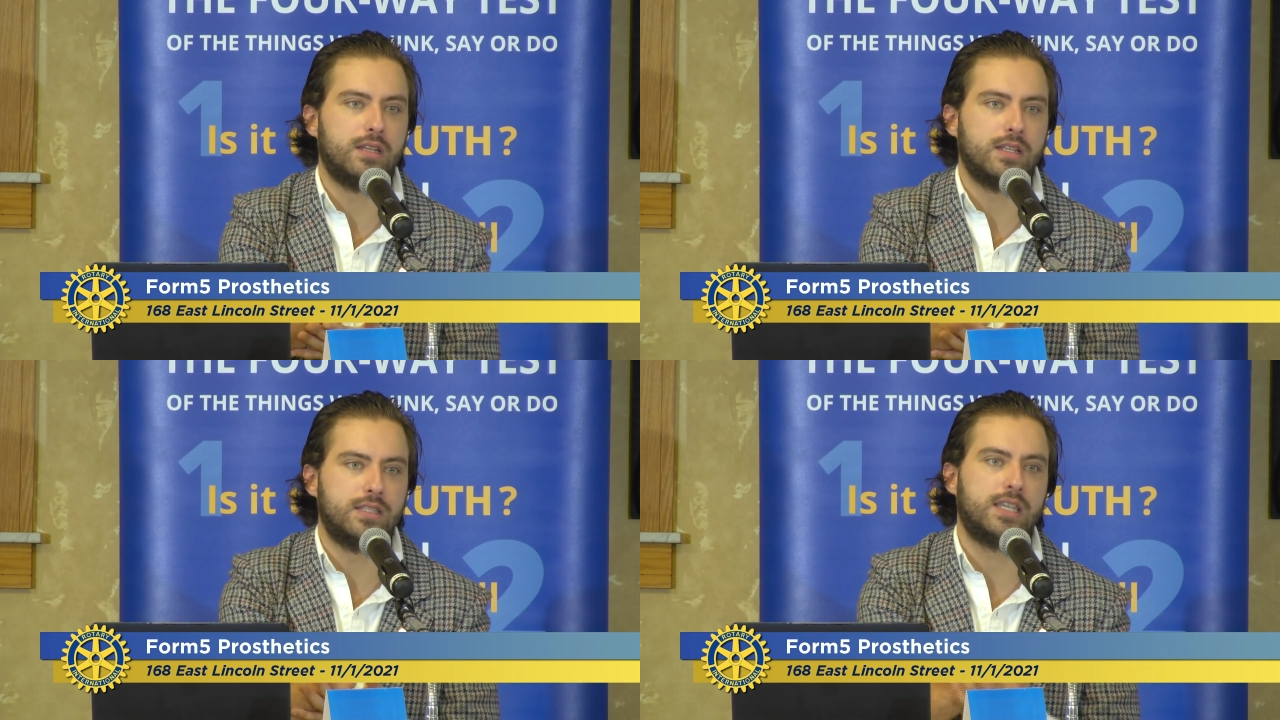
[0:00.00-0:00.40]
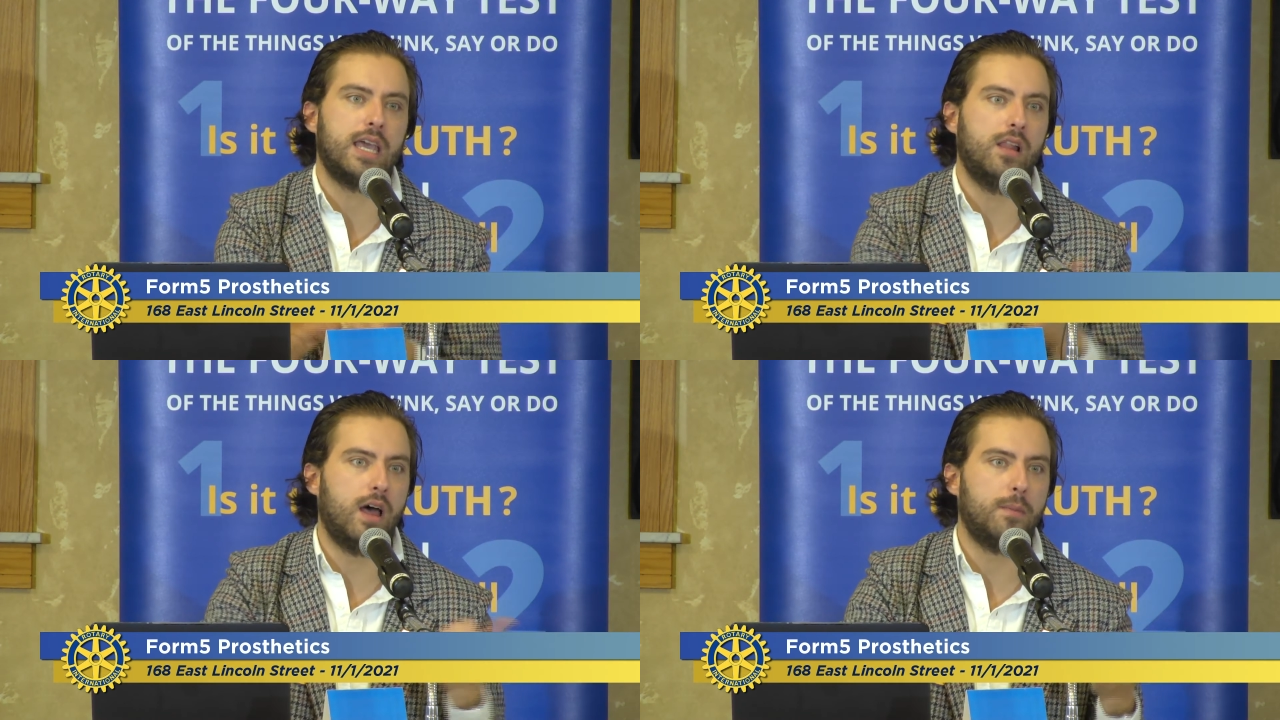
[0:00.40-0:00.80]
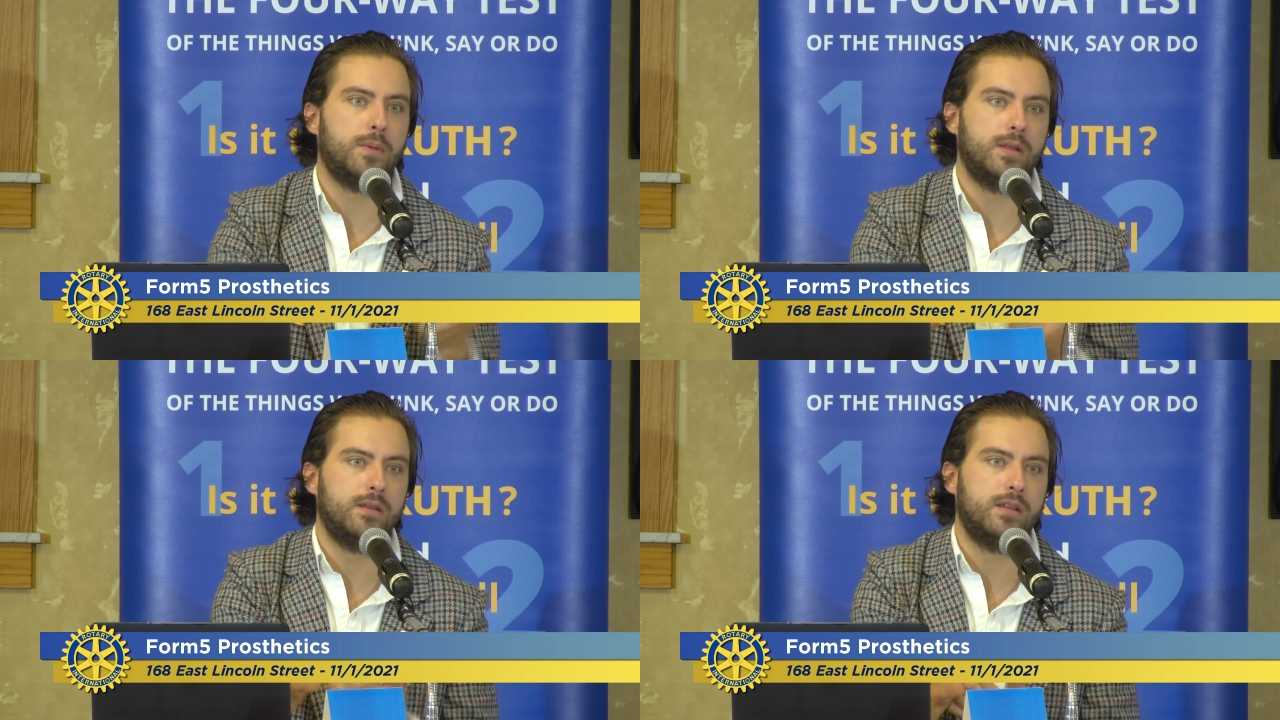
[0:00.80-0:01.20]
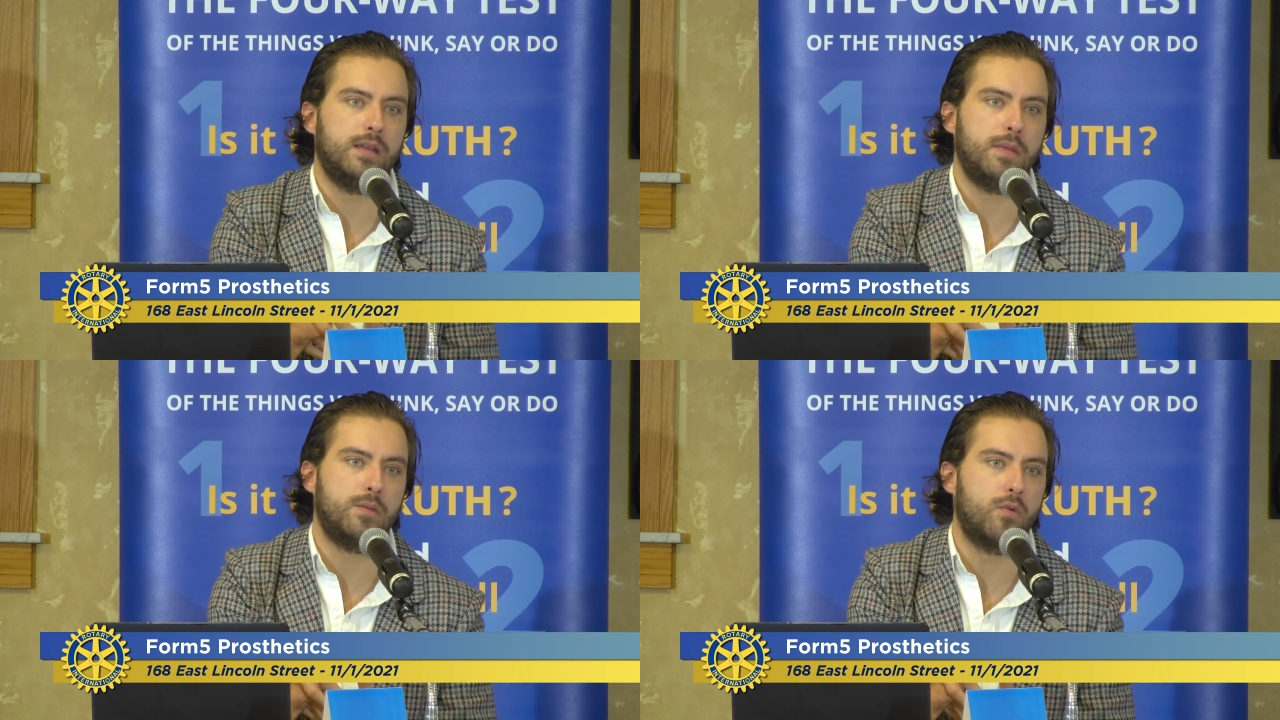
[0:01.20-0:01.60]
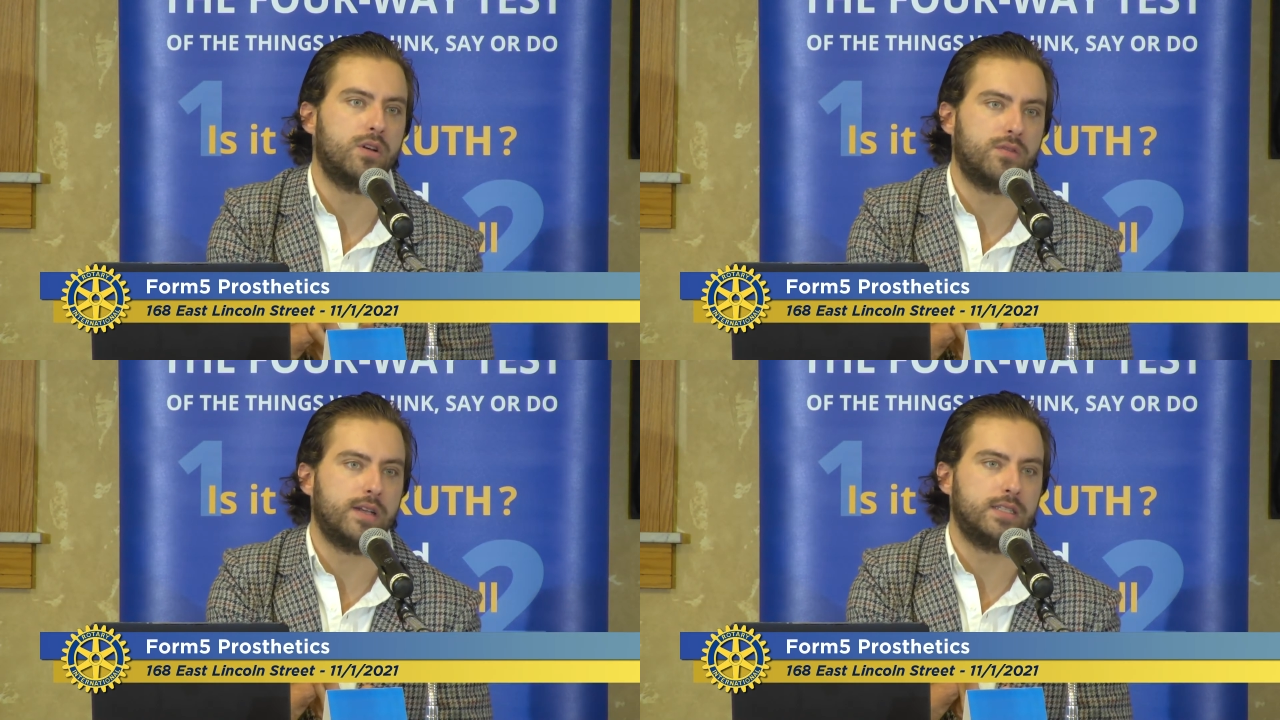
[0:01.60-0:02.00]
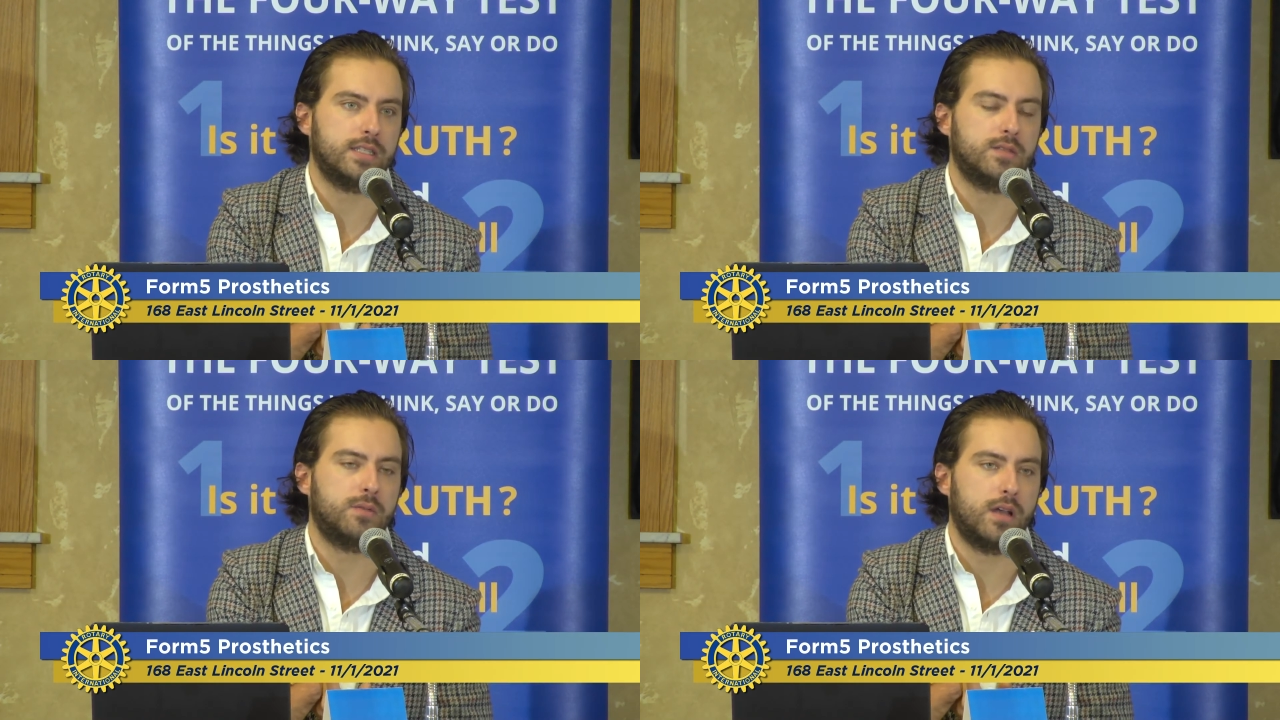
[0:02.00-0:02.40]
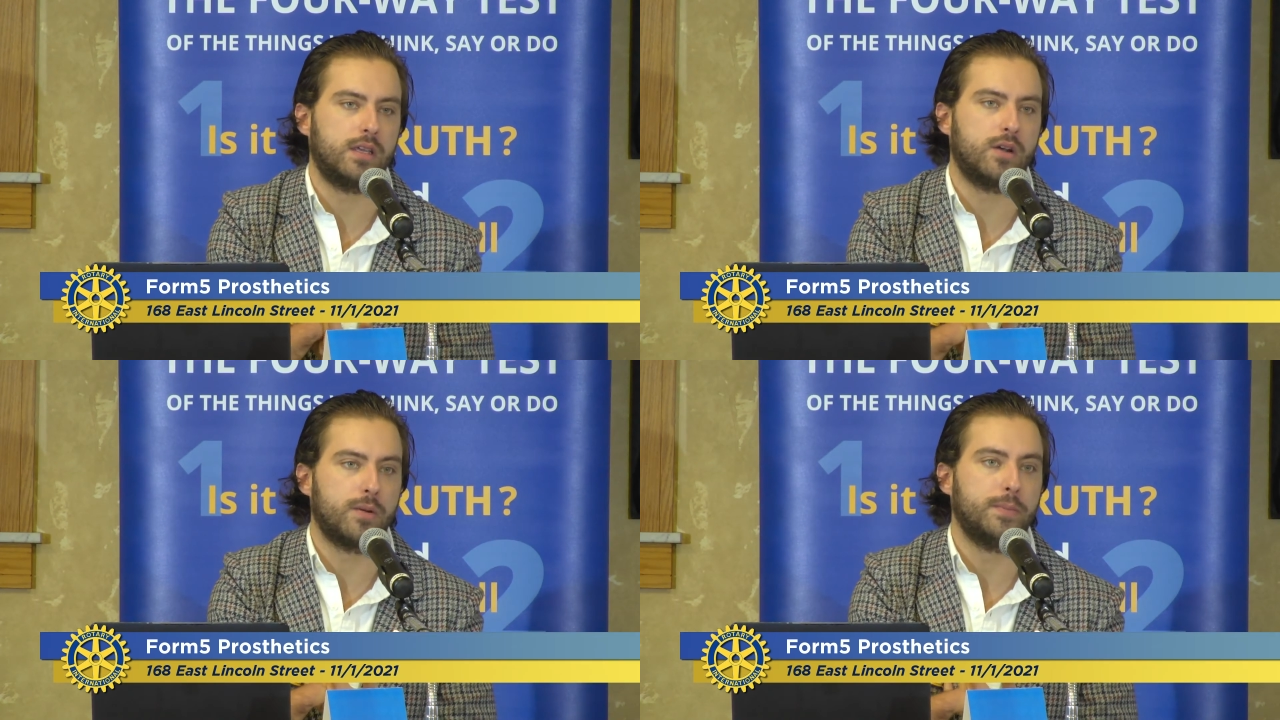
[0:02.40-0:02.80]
can scale up and, and make more devices a year.